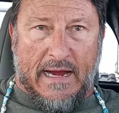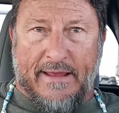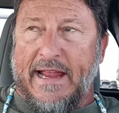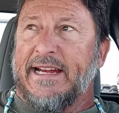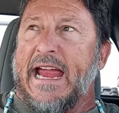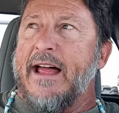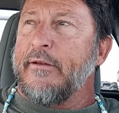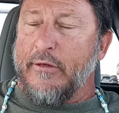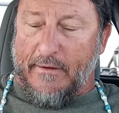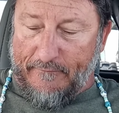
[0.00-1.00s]
and they
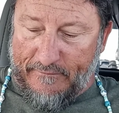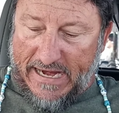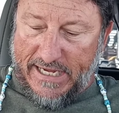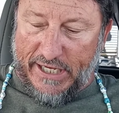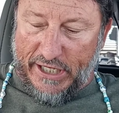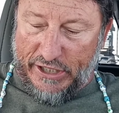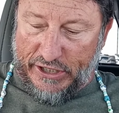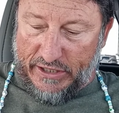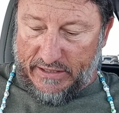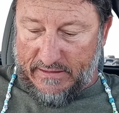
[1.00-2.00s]
gather the
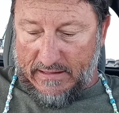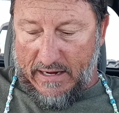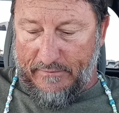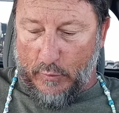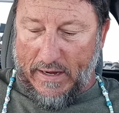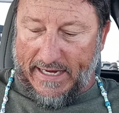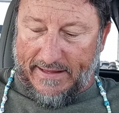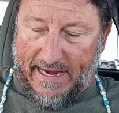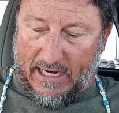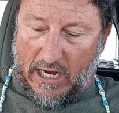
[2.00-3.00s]
vintage of the
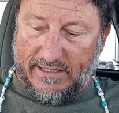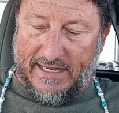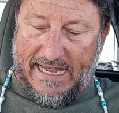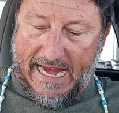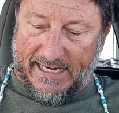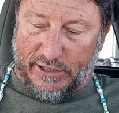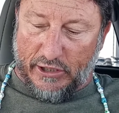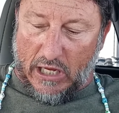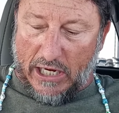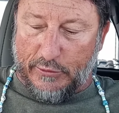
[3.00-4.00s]
wicked. They cause the naked
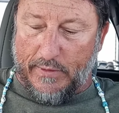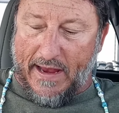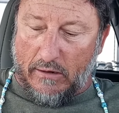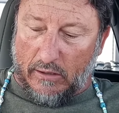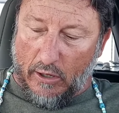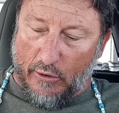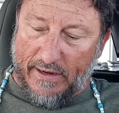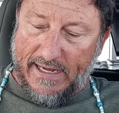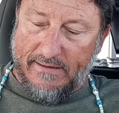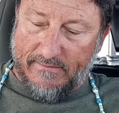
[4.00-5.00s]
to lodge without
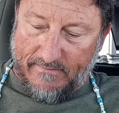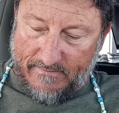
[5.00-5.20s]
clothing,